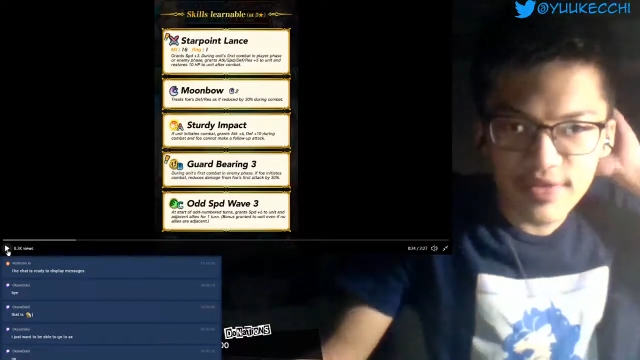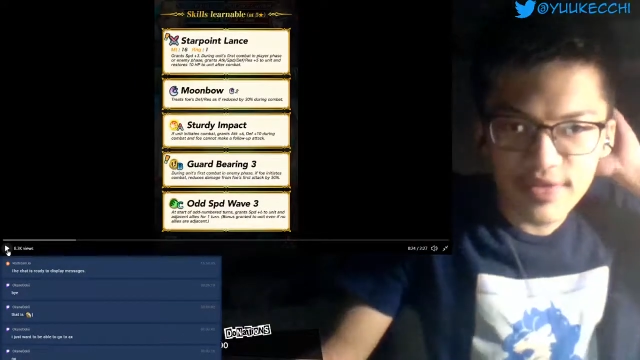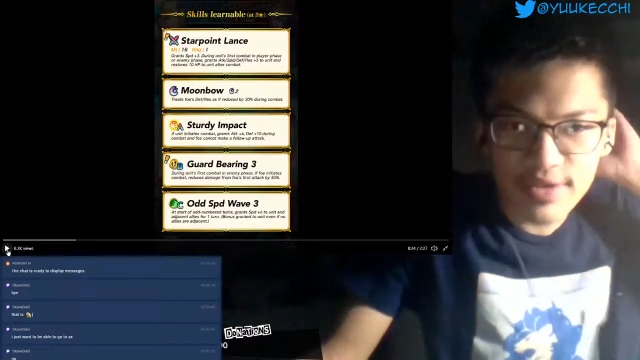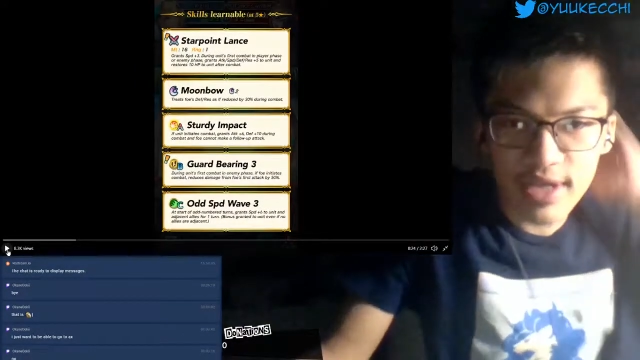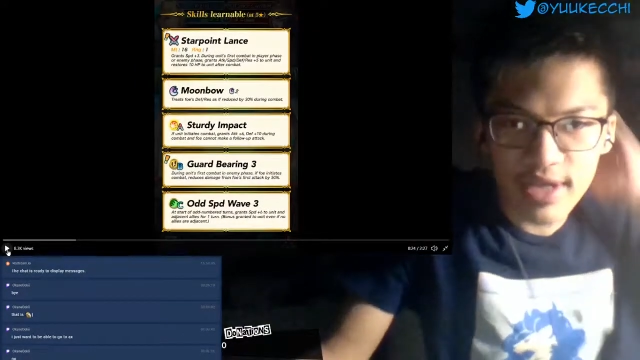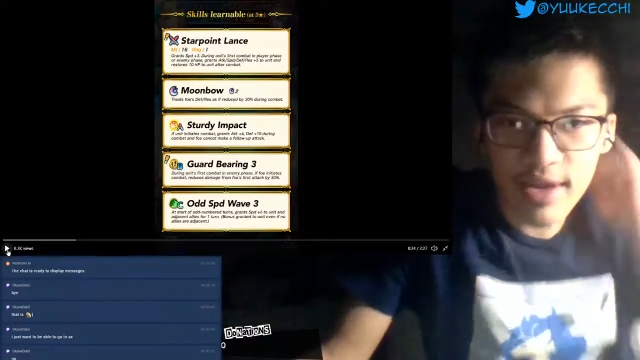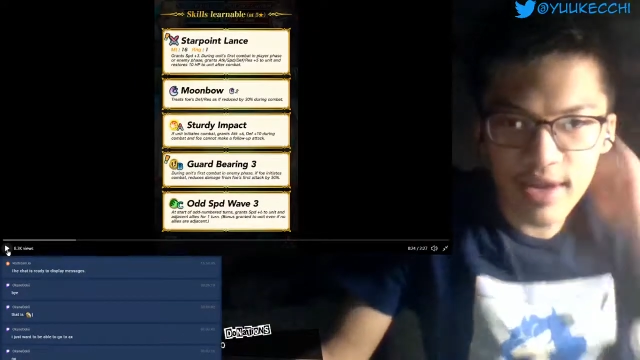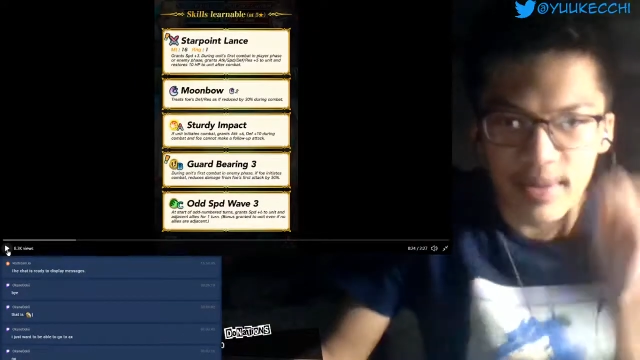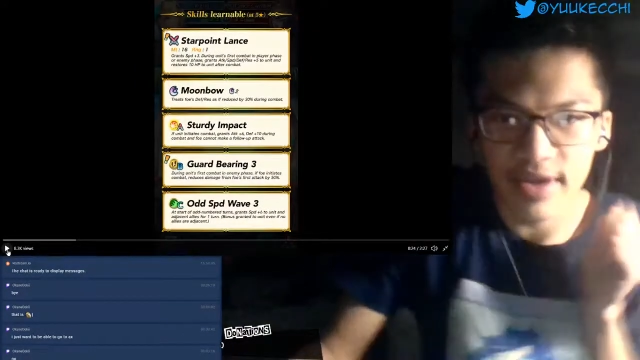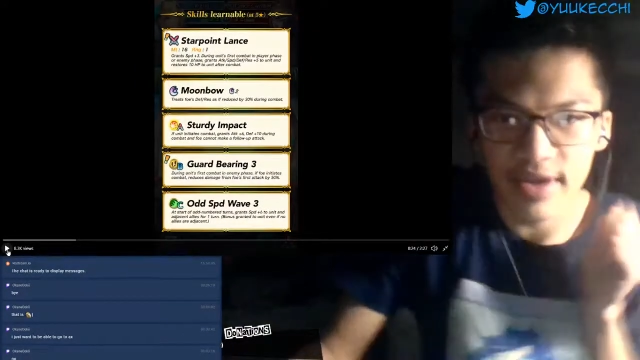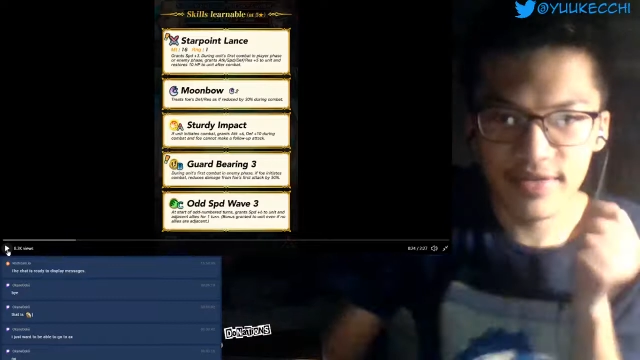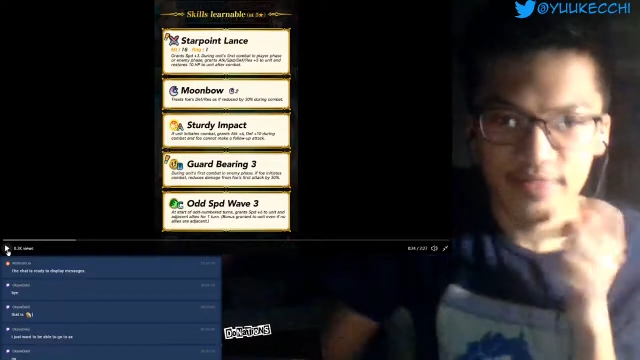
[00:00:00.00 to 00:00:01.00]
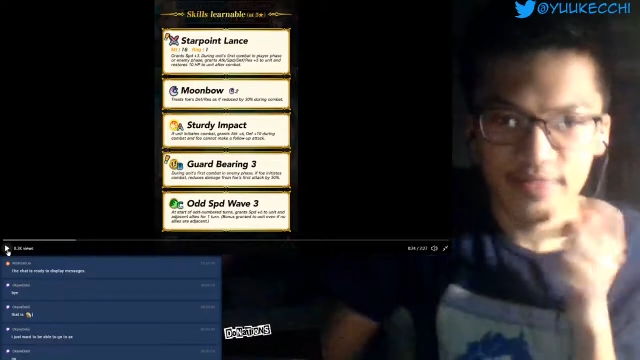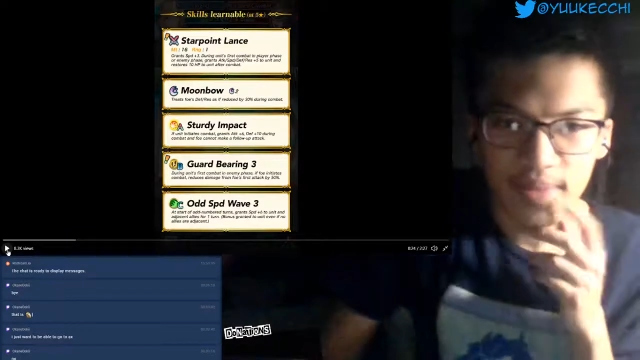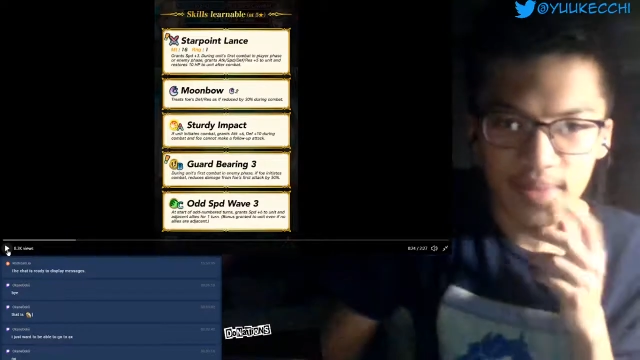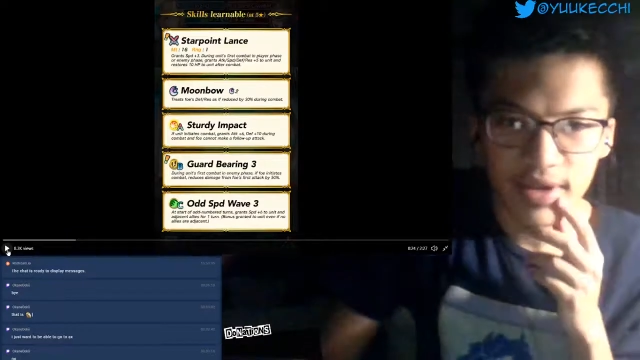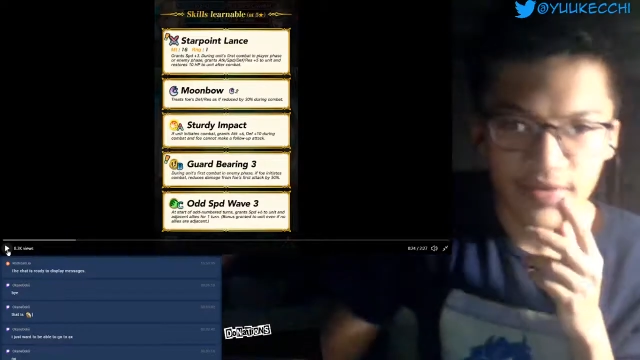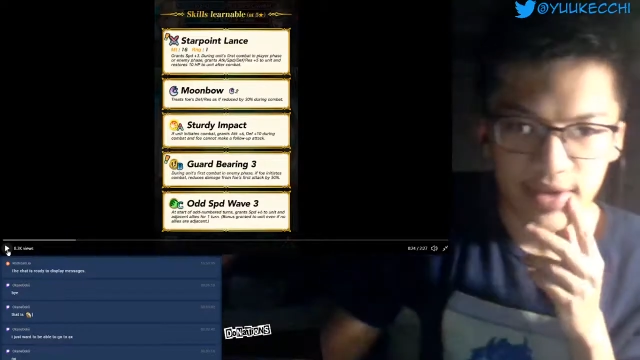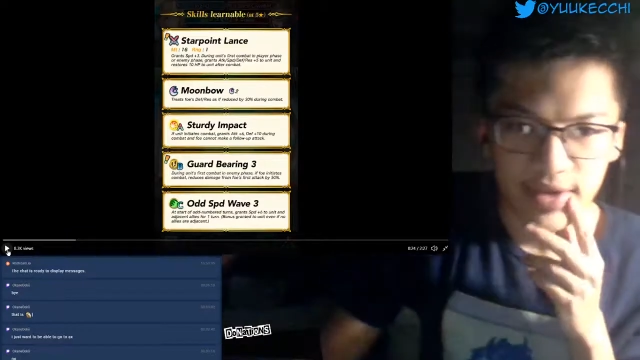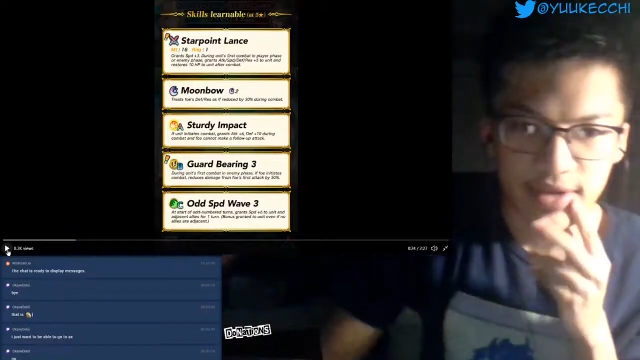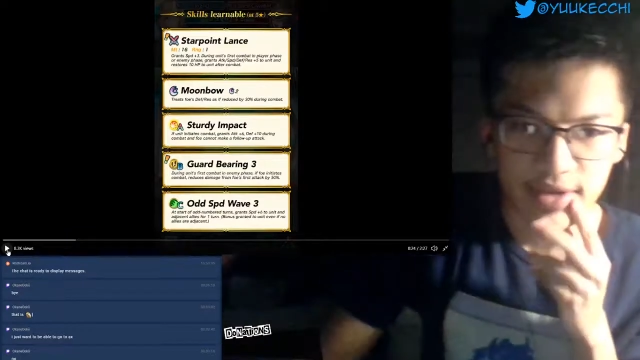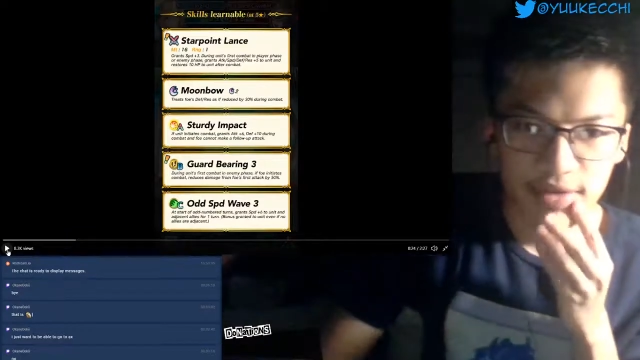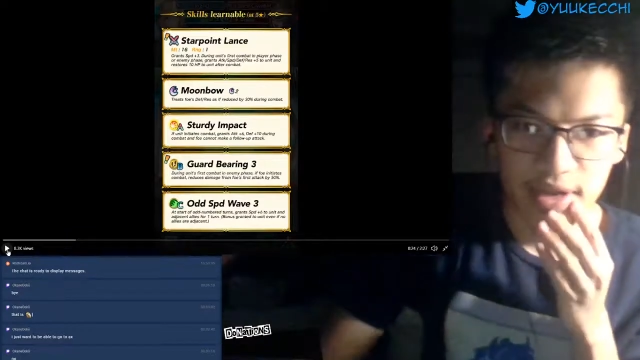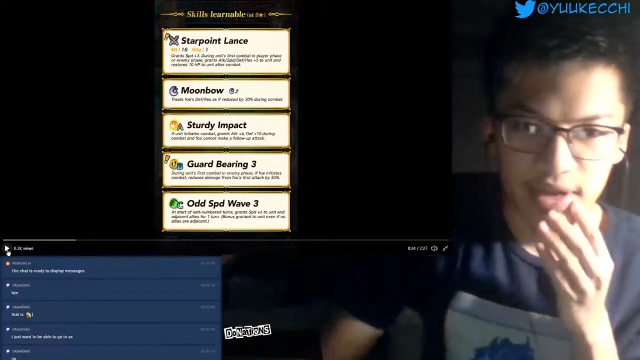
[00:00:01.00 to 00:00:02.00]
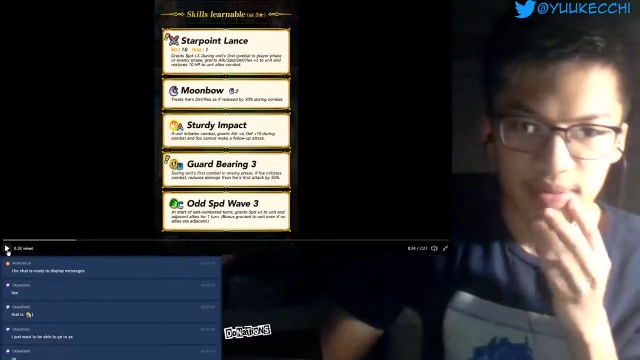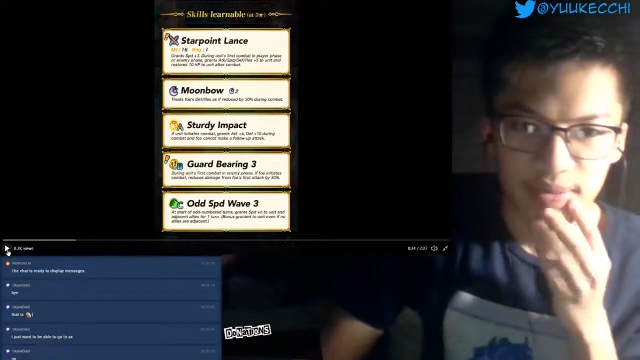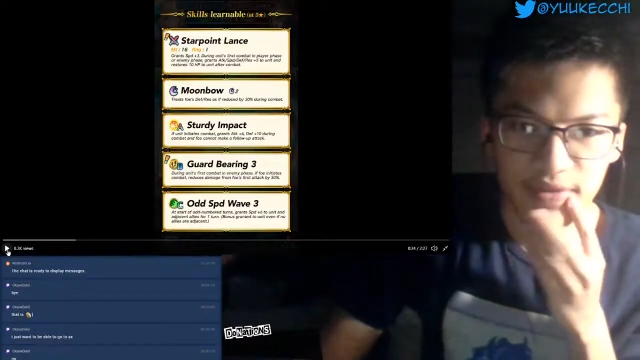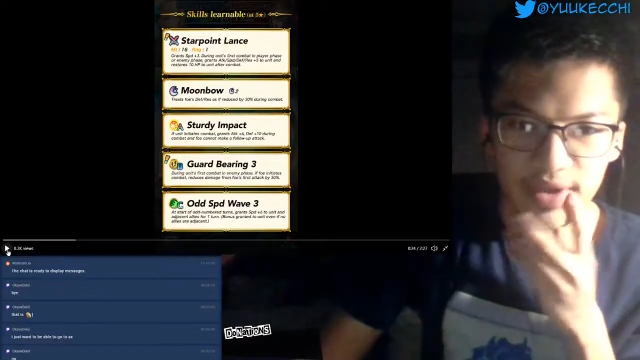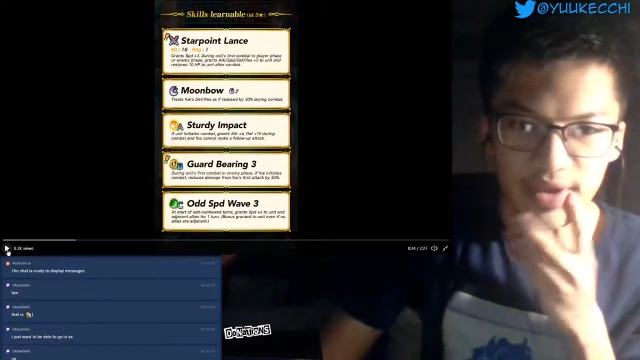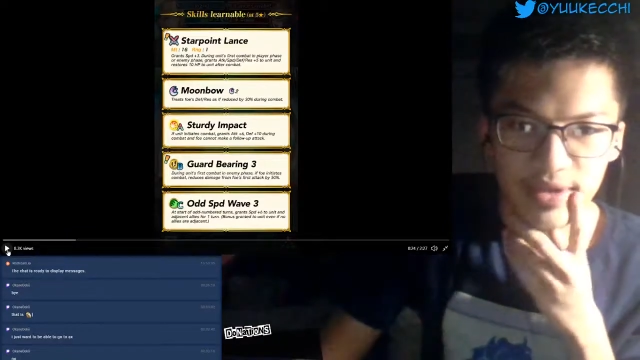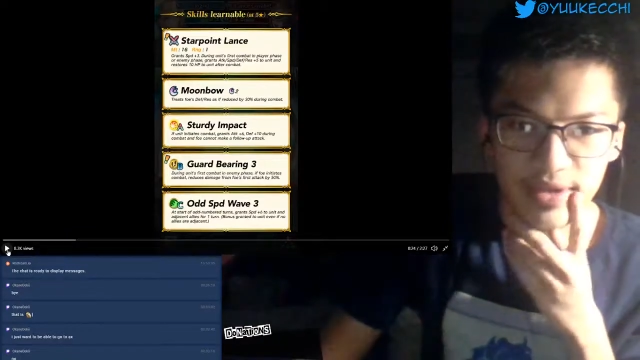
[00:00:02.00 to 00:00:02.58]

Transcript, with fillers: combat in player phase or enemy phase.